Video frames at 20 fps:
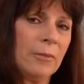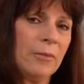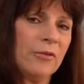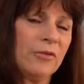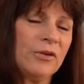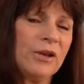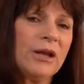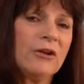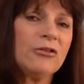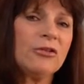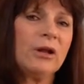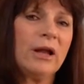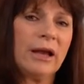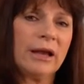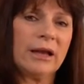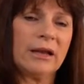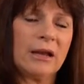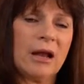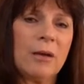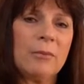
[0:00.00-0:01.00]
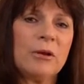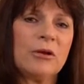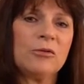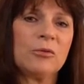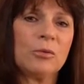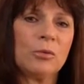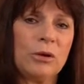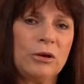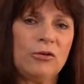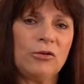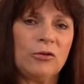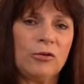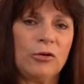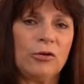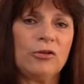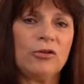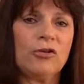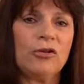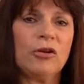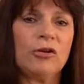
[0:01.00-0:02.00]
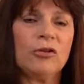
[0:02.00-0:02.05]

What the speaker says: financial economics research